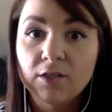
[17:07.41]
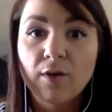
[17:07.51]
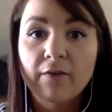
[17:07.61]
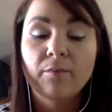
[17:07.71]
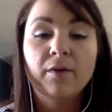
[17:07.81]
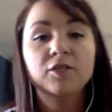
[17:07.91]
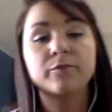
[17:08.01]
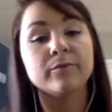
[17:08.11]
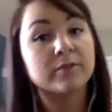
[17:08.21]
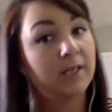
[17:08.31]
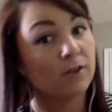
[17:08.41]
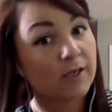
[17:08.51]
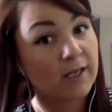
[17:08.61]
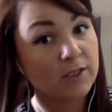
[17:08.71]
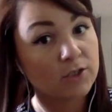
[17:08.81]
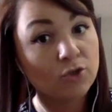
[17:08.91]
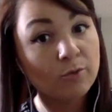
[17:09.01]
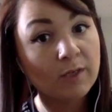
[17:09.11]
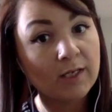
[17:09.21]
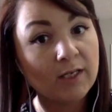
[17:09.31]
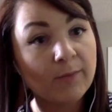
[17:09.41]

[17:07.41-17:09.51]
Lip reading: You have a bunch of people saying they're getting too many